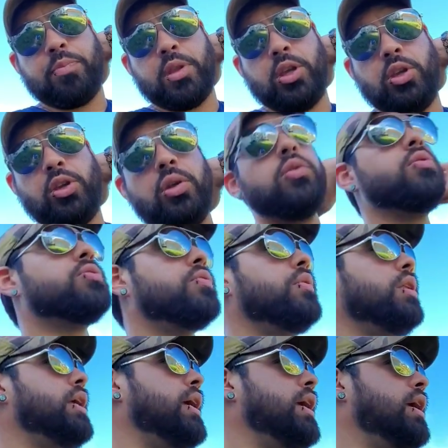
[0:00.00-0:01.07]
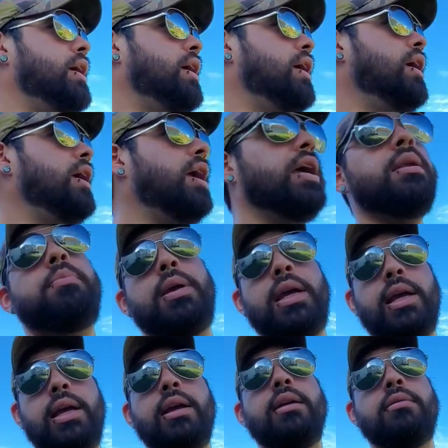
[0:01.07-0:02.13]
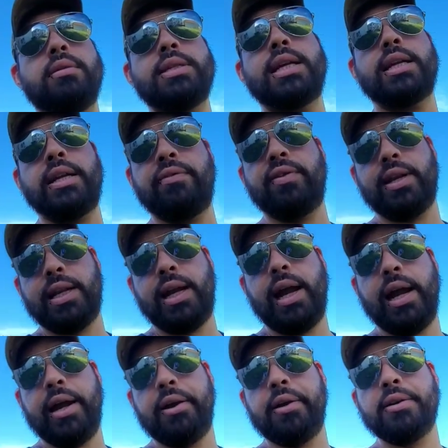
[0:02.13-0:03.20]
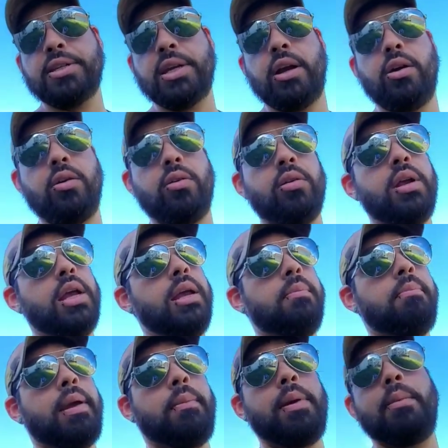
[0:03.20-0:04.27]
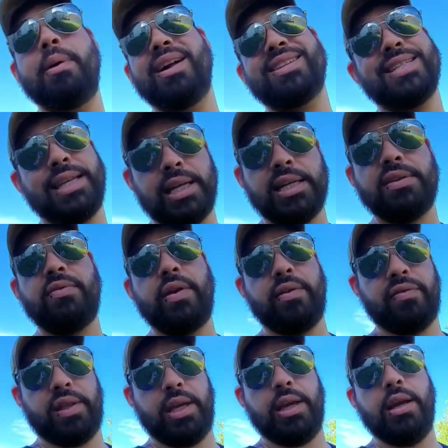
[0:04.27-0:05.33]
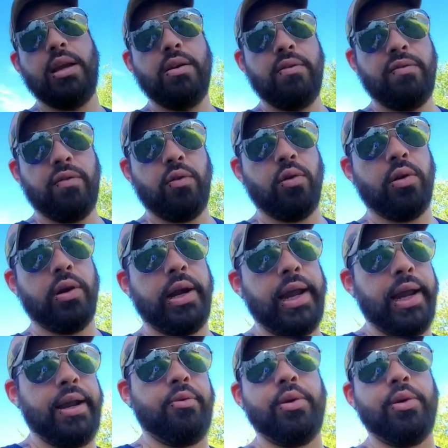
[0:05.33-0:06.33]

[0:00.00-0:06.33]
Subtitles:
usually it'd be significantly higher. So maybe about $650 for a